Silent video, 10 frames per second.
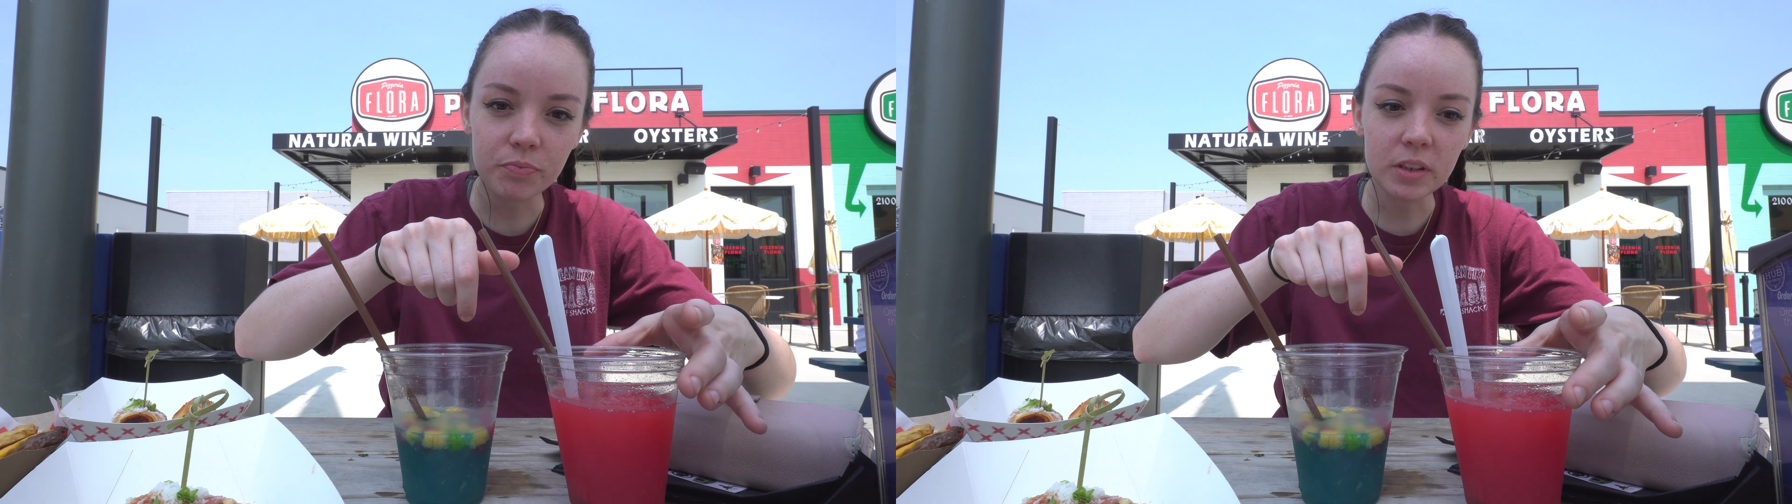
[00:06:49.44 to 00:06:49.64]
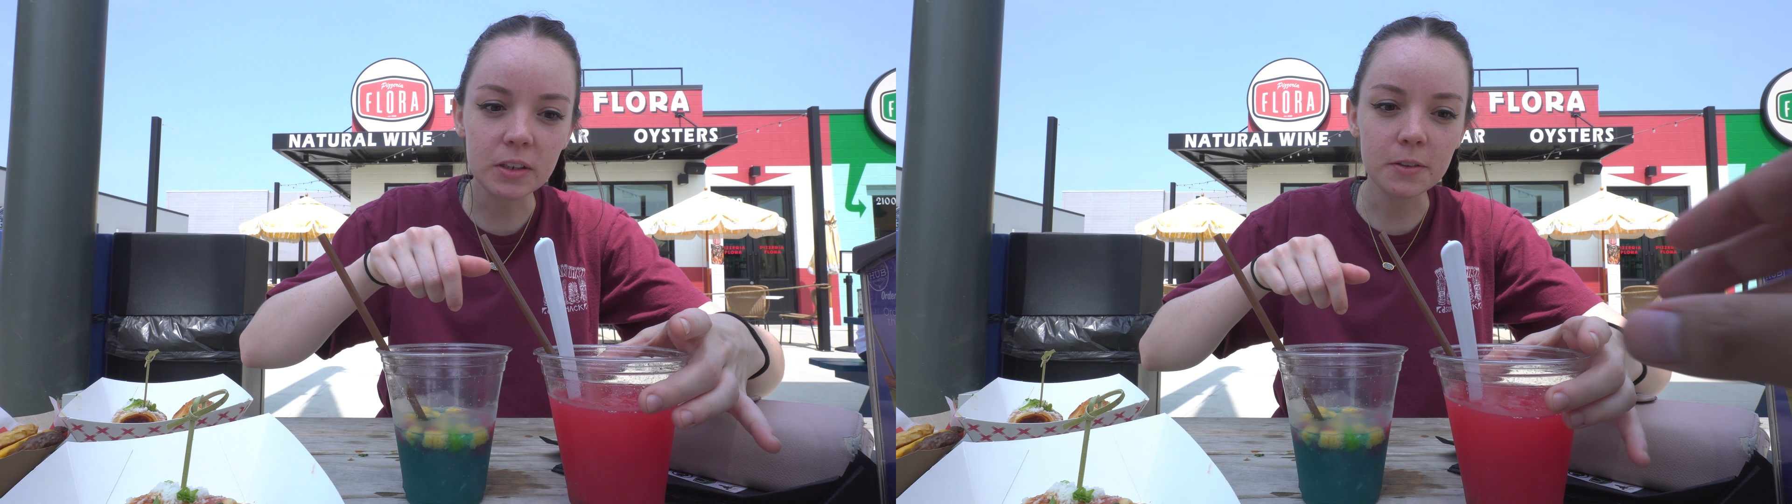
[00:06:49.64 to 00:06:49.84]
we
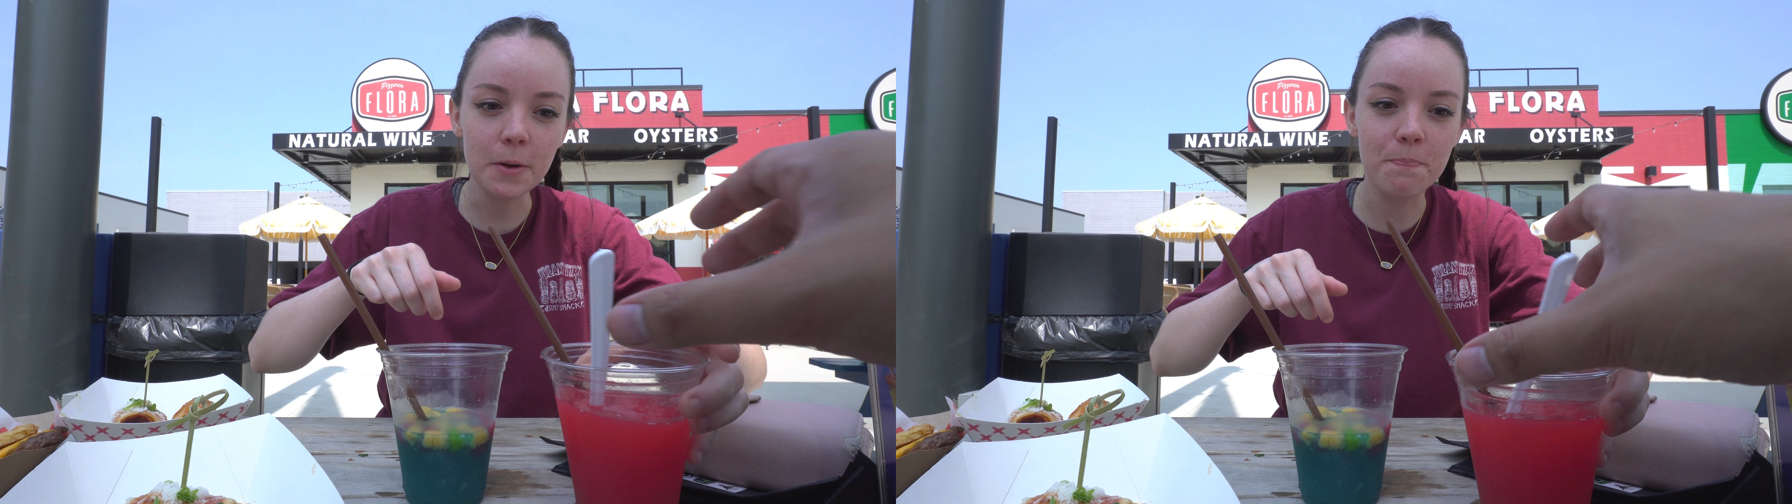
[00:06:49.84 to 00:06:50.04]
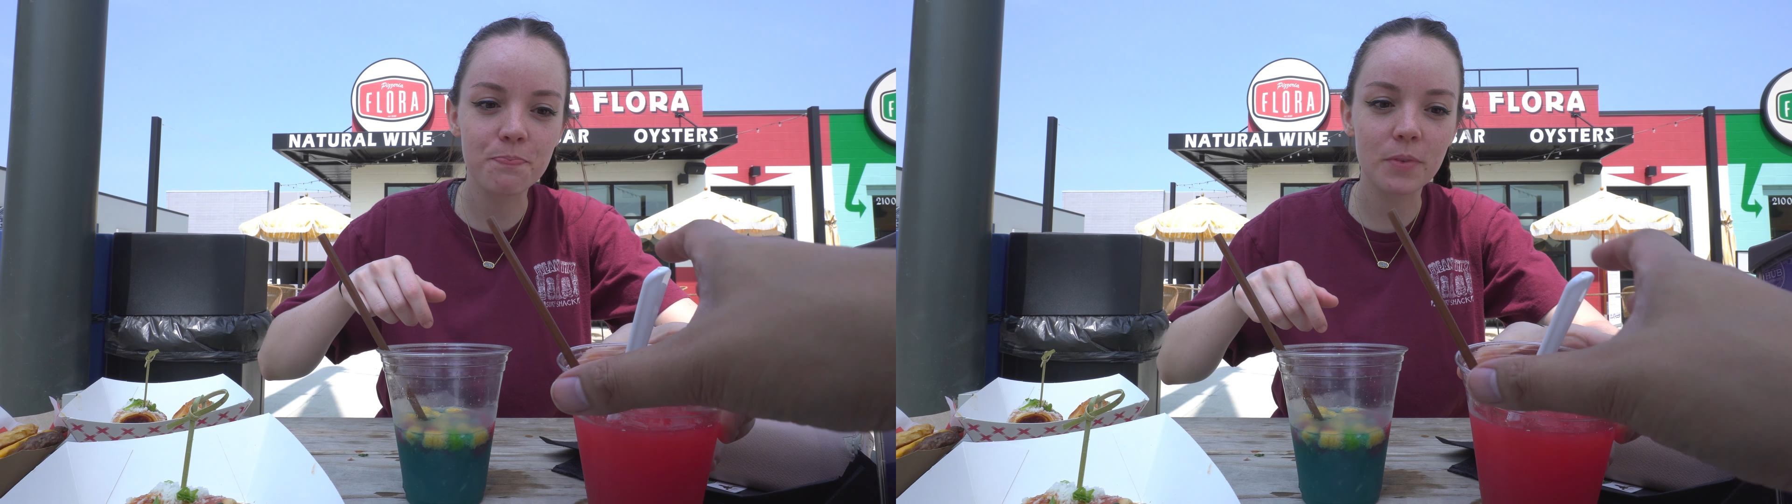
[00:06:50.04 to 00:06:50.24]
wish the
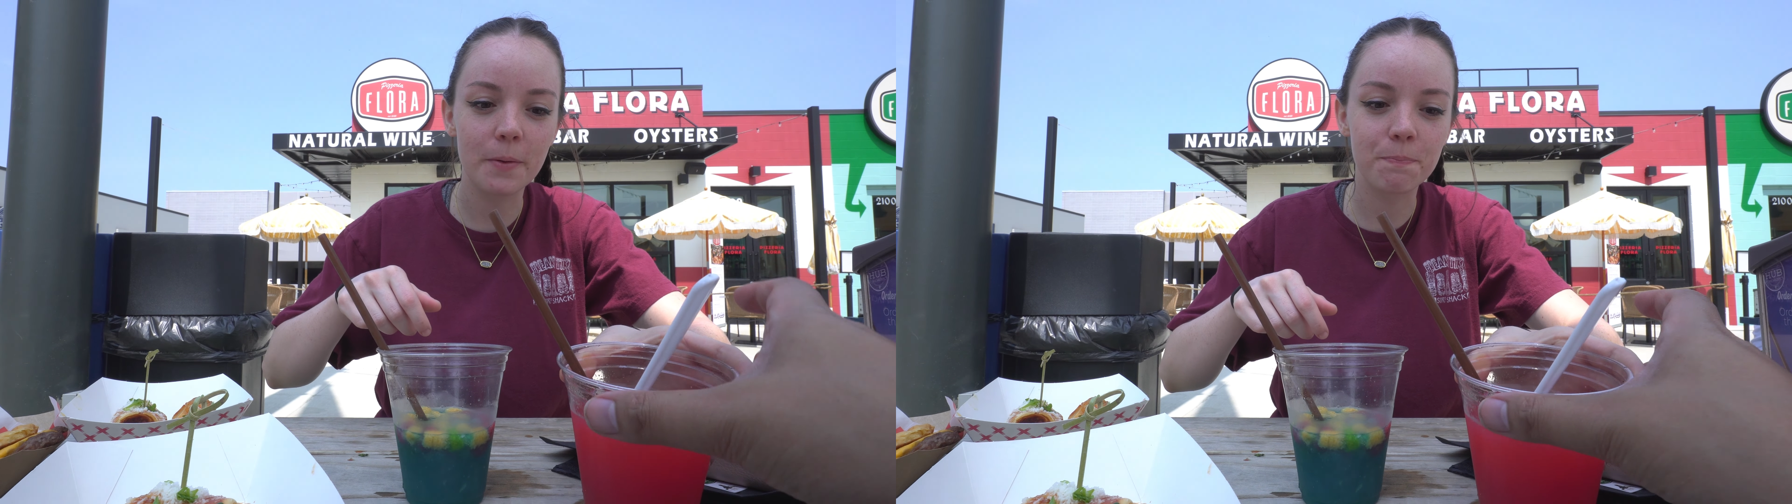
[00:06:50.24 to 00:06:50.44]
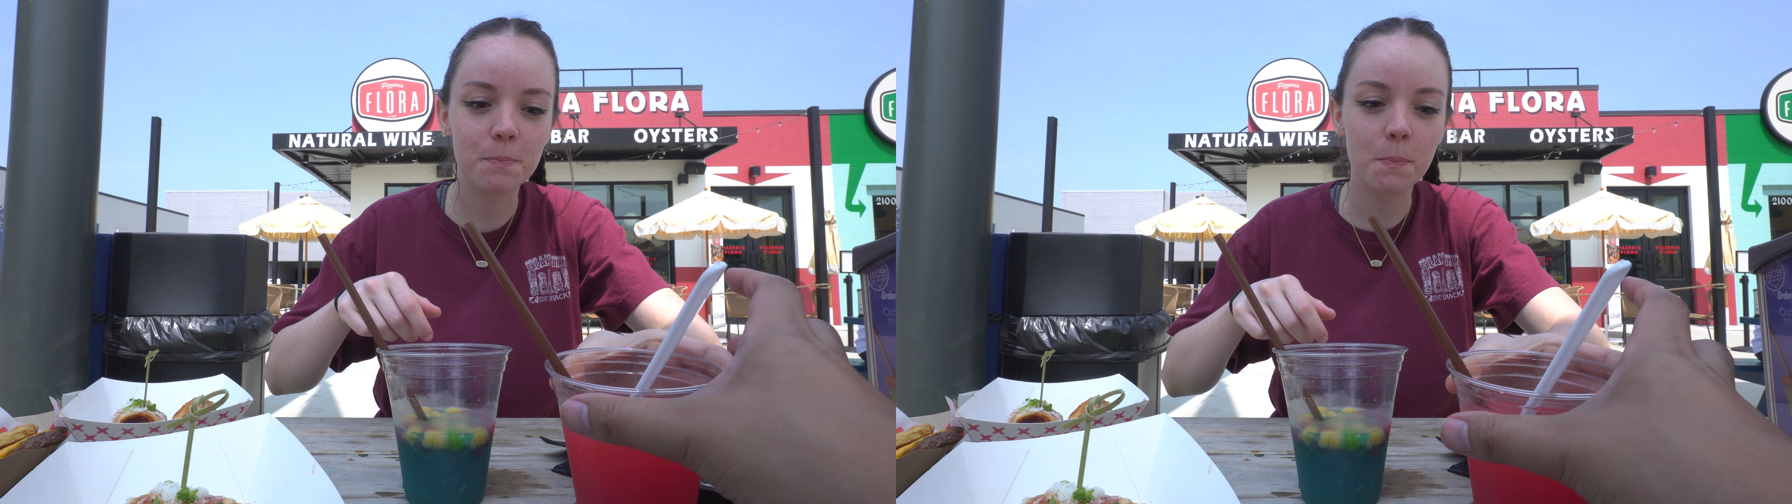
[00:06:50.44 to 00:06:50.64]
ice was
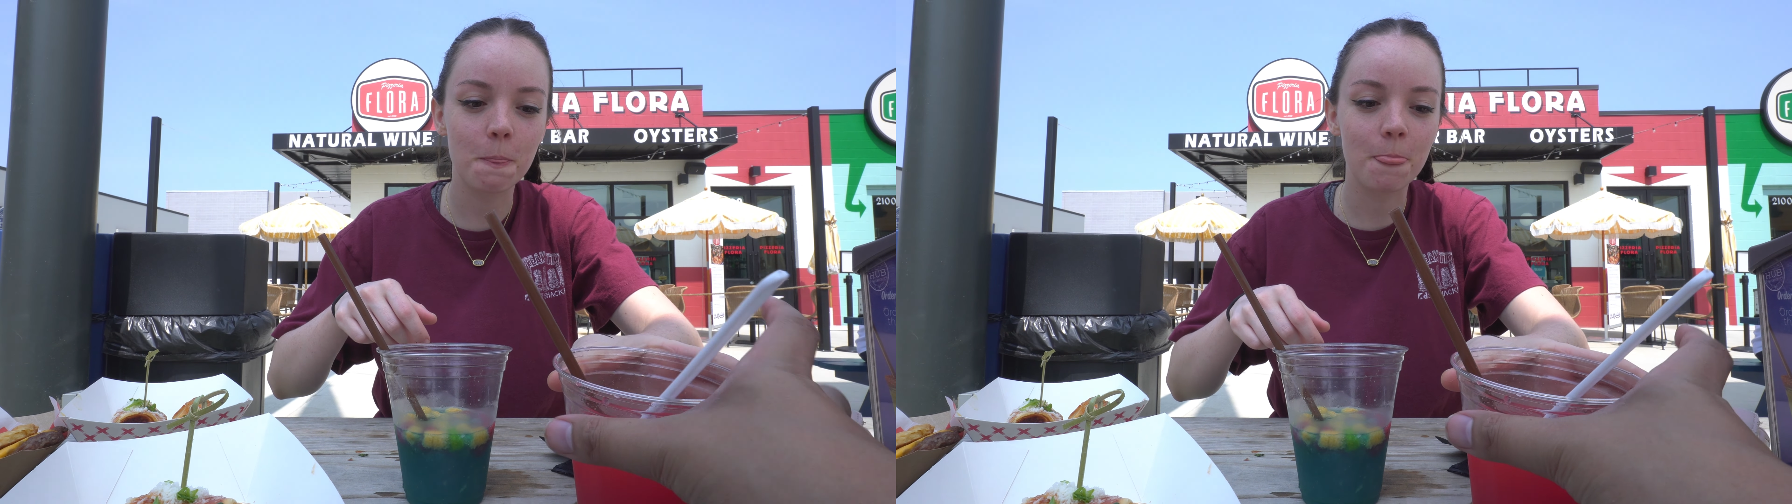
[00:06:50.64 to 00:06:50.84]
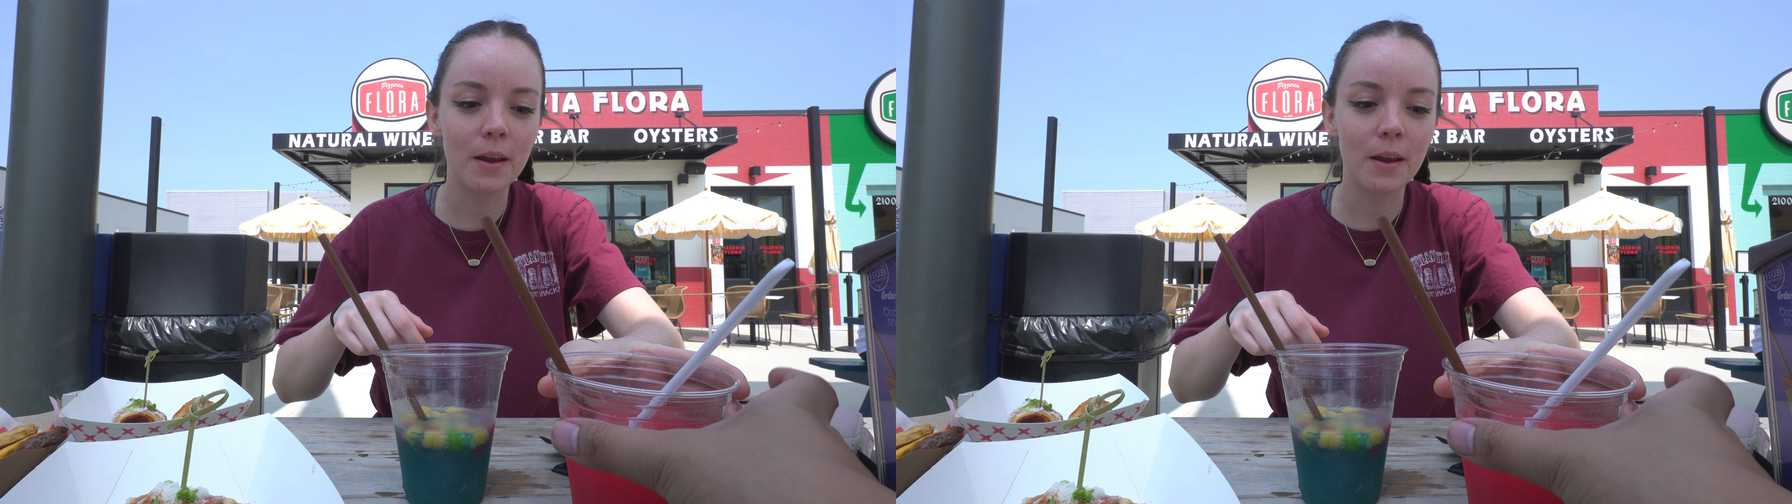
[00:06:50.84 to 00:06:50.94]
finer.